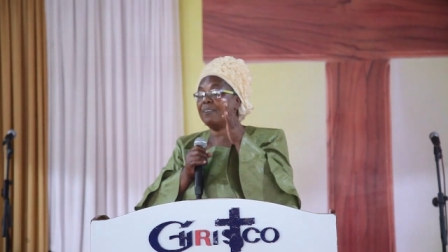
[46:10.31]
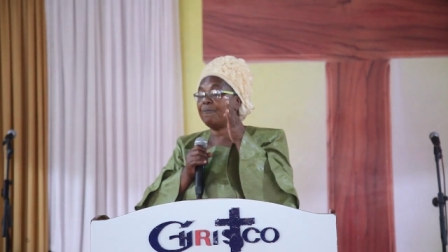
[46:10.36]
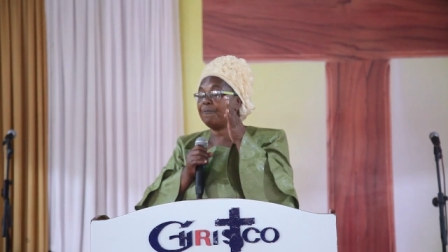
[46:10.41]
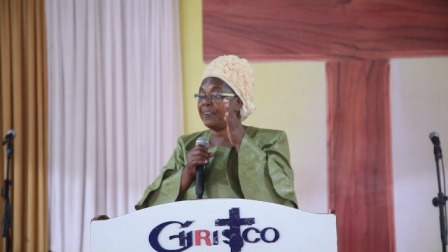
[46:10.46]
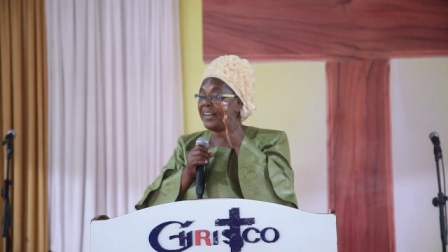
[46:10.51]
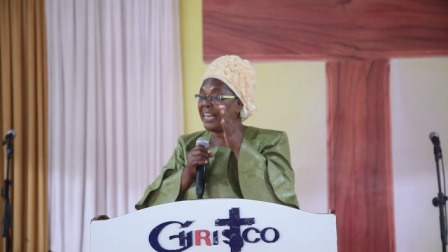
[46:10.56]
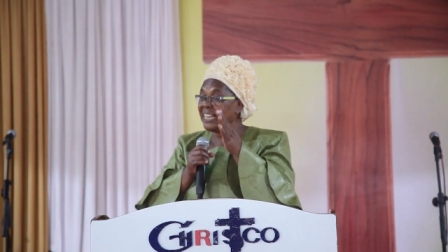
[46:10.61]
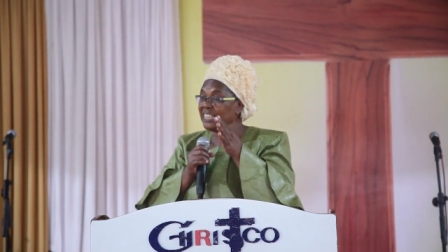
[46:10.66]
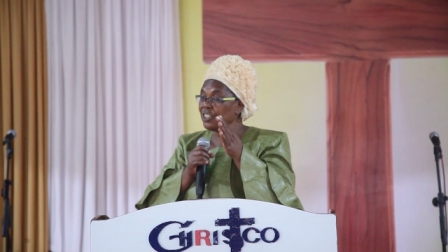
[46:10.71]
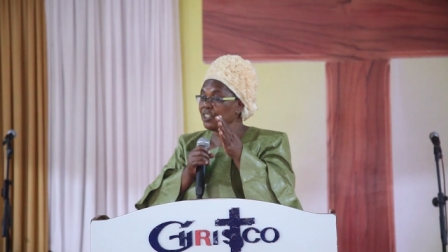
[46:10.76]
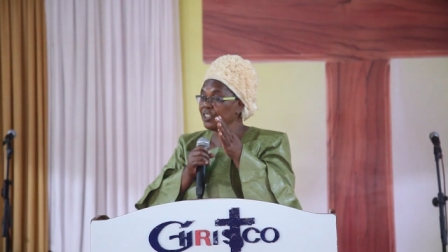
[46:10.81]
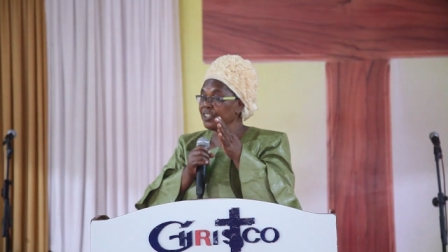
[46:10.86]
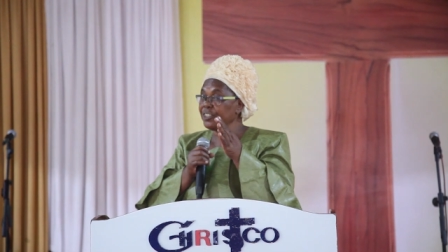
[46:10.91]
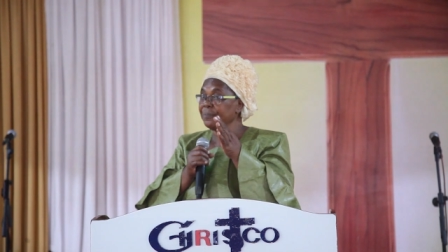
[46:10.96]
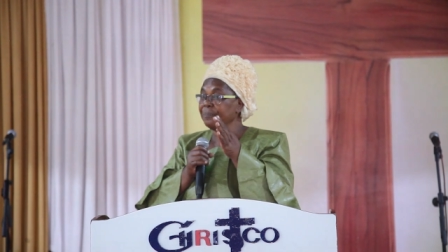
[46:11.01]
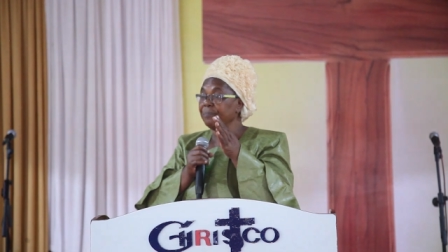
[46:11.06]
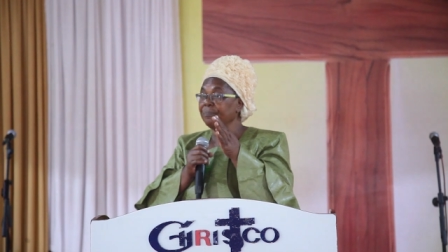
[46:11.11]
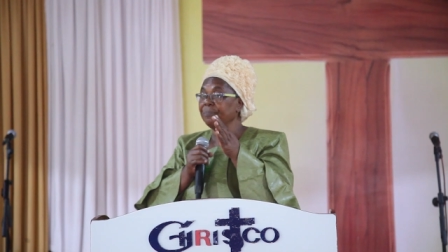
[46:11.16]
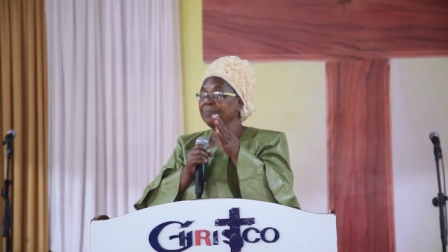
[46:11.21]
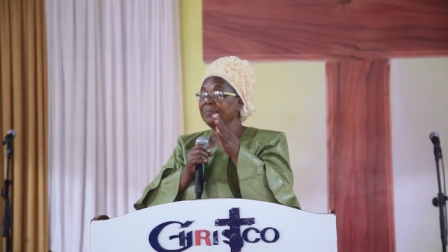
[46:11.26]
The
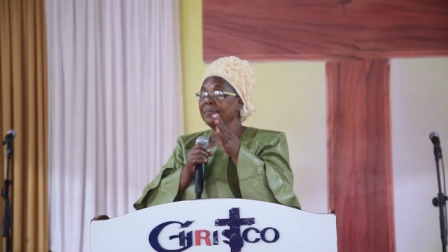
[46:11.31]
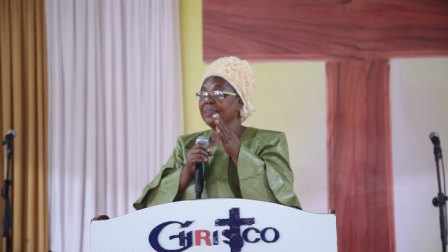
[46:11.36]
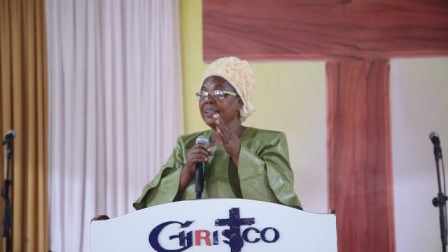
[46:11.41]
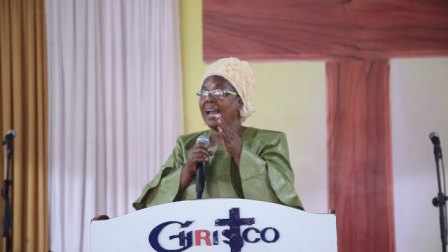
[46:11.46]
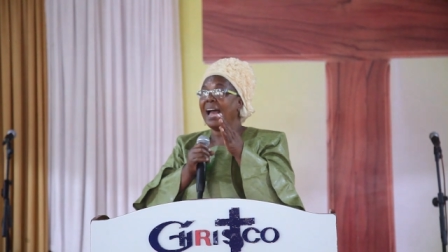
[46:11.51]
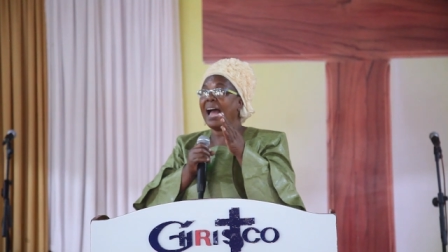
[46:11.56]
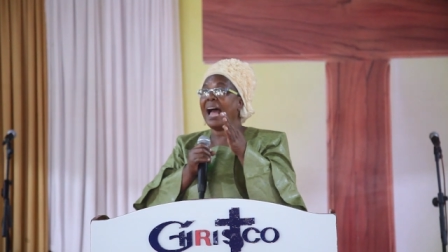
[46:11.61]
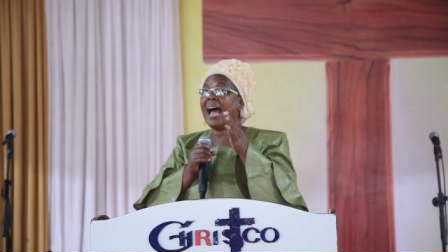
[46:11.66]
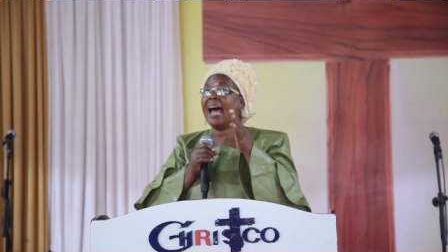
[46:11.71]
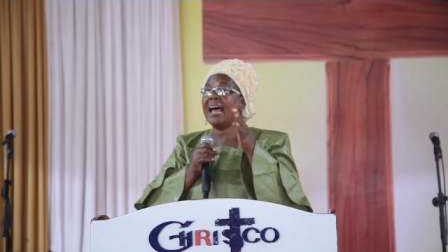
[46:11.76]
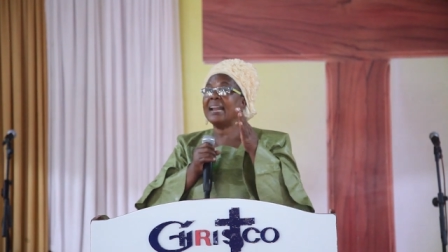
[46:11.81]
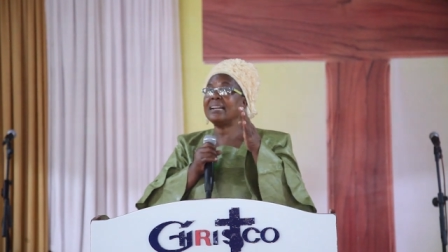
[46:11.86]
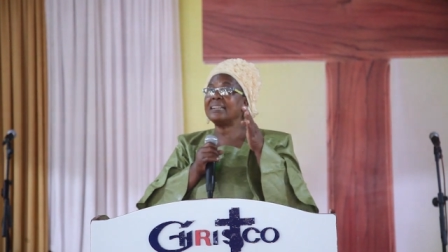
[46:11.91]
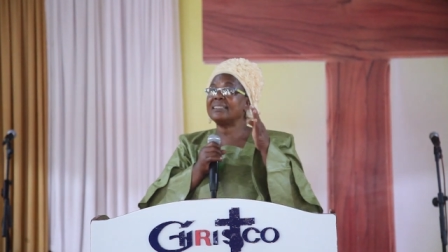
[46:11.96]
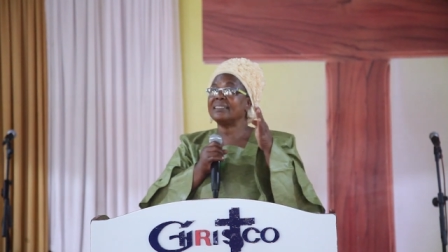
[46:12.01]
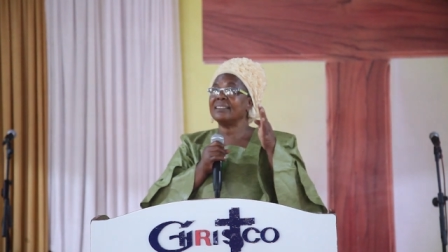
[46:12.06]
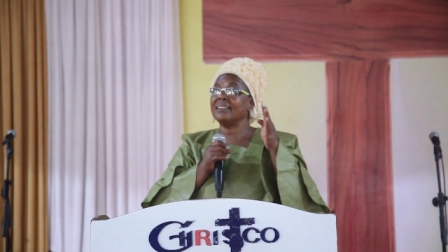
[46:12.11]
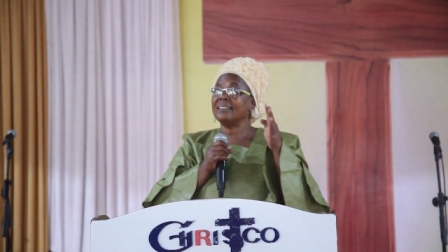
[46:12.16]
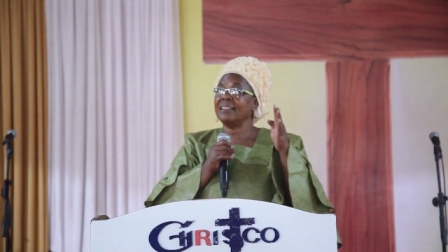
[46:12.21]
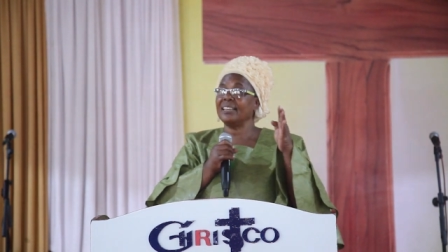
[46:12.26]
flesh
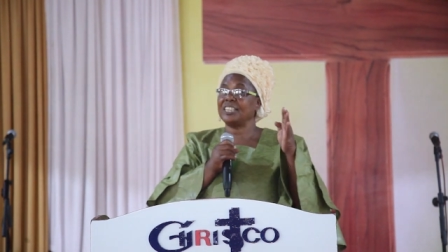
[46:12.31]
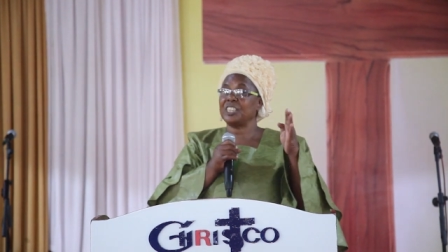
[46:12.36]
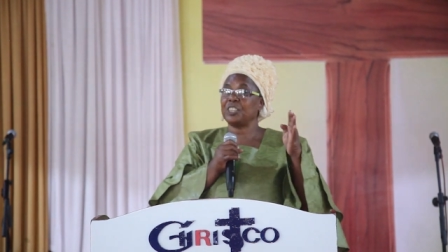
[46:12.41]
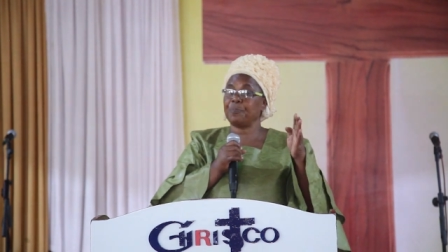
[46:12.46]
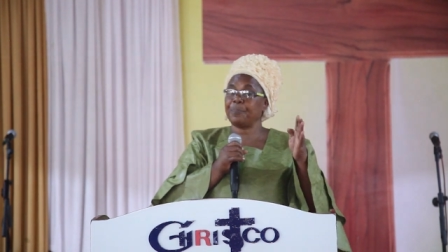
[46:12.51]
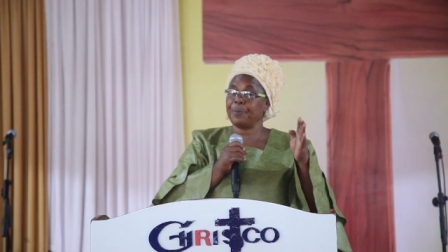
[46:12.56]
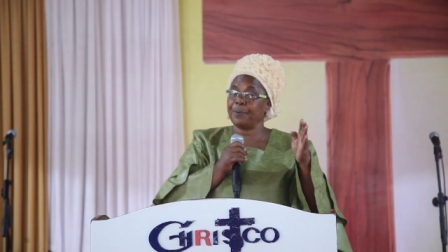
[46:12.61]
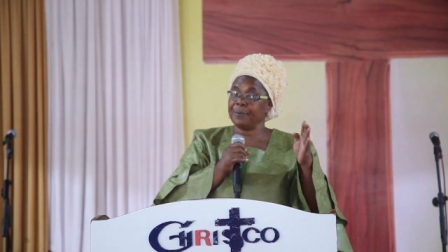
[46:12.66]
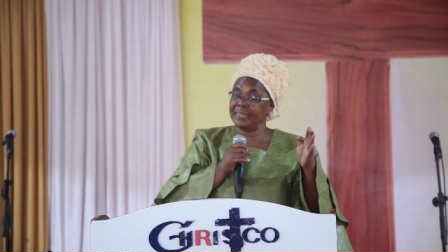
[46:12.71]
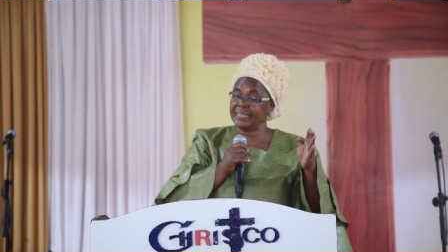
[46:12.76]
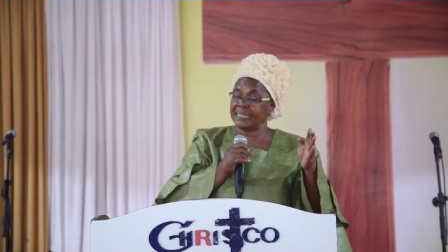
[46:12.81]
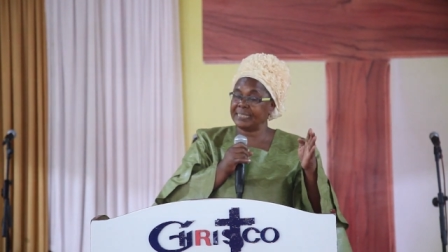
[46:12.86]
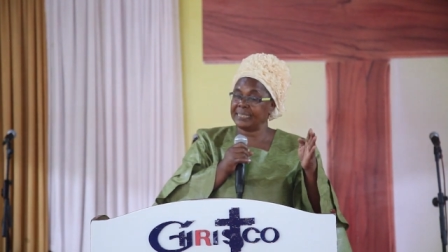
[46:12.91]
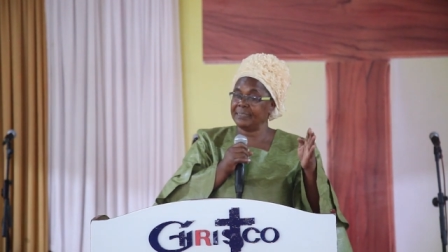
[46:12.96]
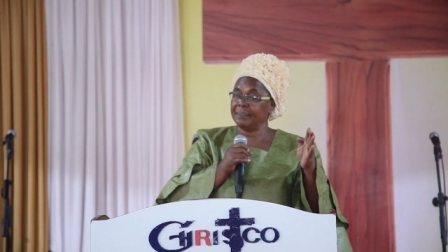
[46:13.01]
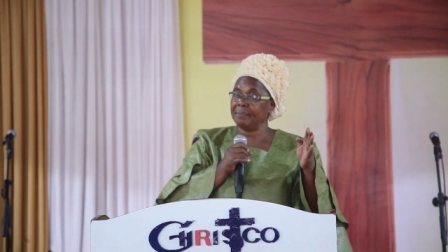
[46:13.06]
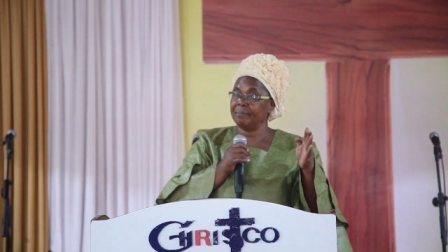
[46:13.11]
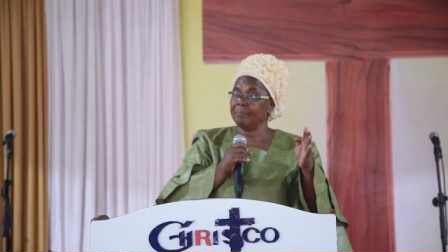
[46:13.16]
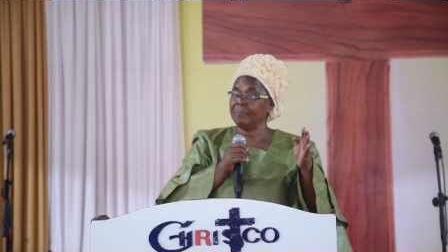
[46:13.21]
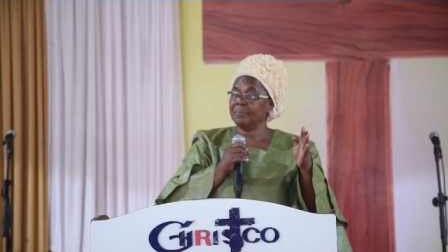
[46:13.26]
and the
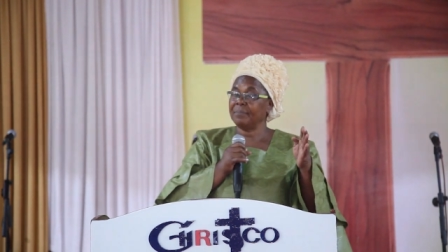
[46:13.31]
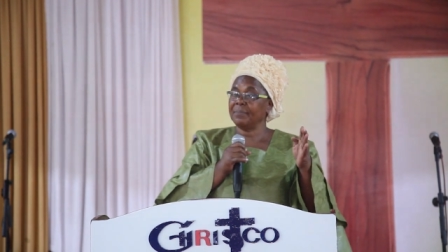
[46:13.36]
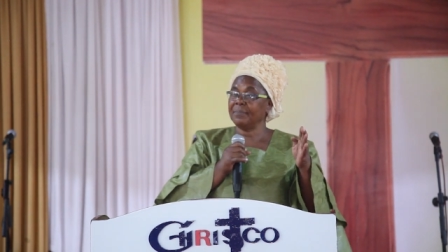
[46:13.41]
spirit.